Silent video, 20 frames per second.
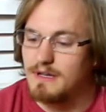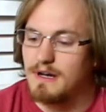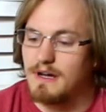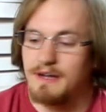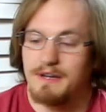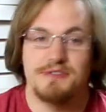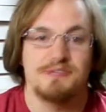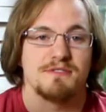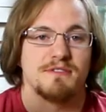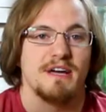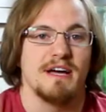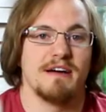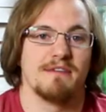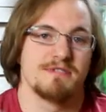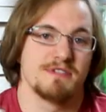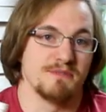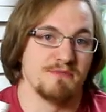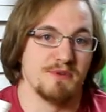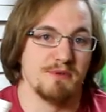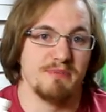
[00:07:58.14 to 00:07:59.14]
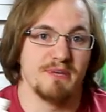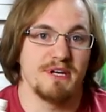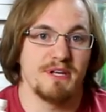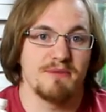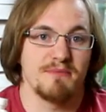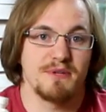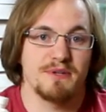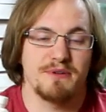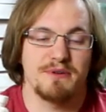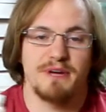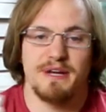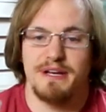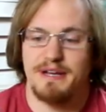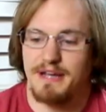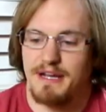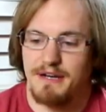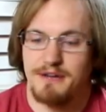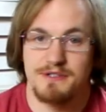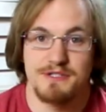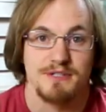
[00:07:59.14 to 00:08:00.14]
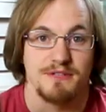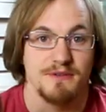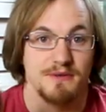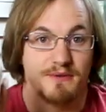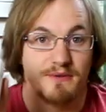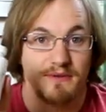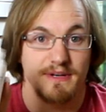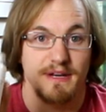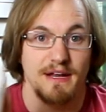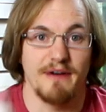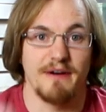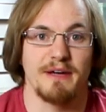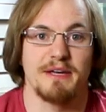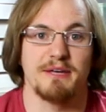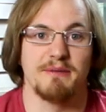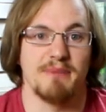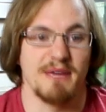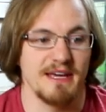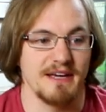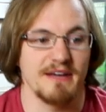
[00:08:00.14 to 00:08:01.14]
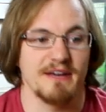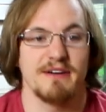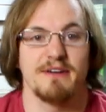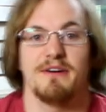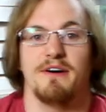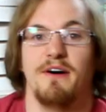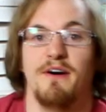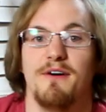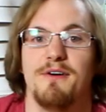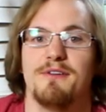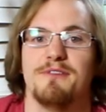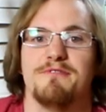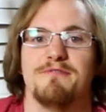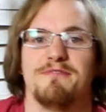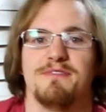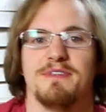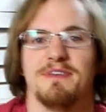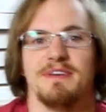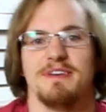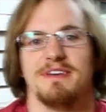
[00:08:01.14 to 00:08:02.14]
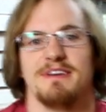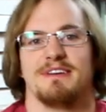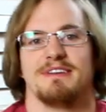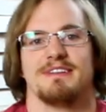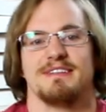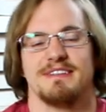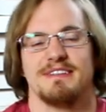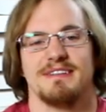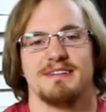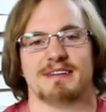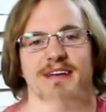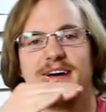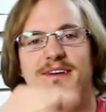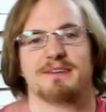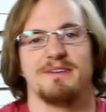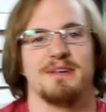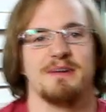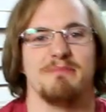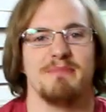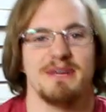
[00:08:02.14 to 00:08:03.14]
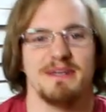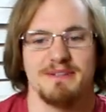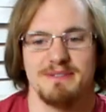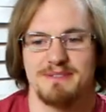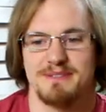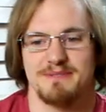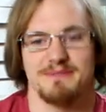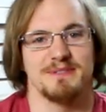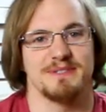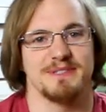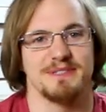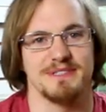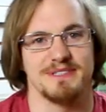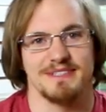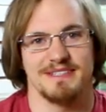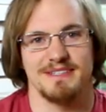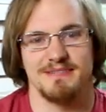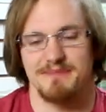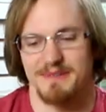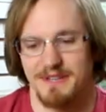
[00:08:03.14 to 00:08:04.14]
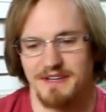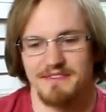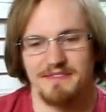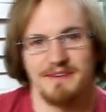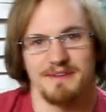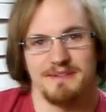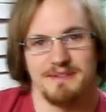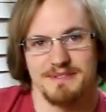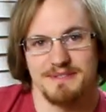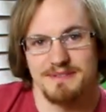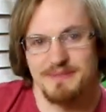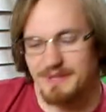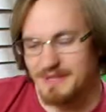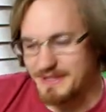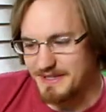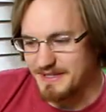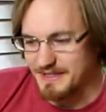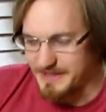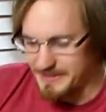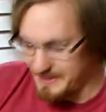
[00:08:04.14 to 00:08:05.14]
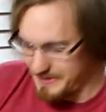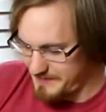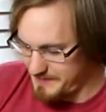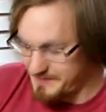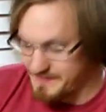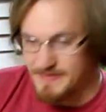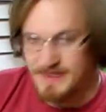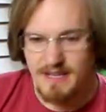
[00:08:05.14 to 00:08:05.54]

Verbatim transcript: I also have some rubidium chloride now, so now I can make all of the alkali metals, which is something I've always wanted to do.